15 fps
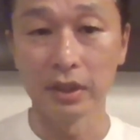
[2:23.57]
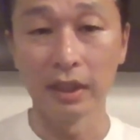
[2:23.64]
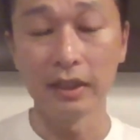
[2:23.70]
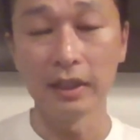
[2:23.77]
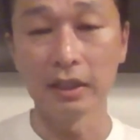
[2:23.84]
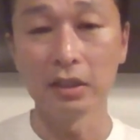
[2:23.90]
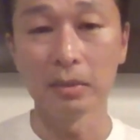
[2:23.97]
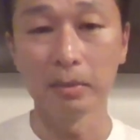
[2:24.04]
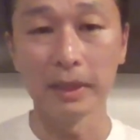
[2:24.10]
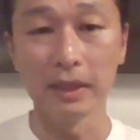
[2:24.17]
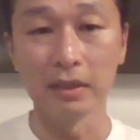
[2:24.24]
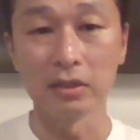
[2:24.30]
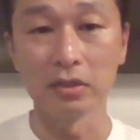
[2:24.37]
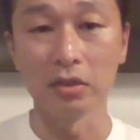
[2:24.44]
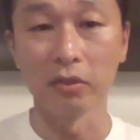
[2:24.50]
They tend to
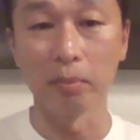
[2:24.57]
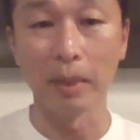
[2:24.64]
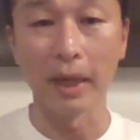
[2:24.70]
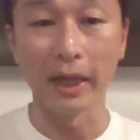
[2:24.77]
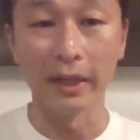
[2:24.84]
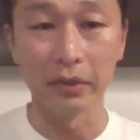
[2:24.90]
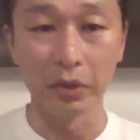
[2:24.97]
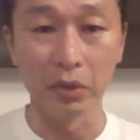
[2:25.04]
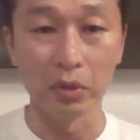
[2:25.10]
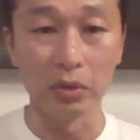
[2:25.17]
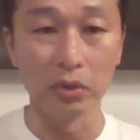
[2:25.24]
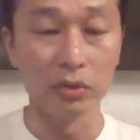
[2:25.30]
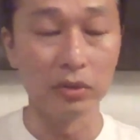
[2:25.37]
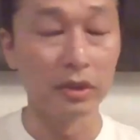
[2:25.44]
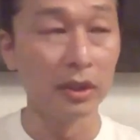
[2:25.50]
be sort of buy and
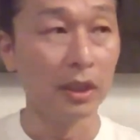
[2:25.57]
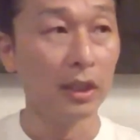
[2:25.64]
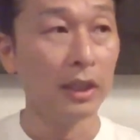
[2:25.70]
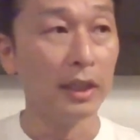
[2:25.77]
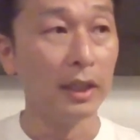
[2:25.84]
hold.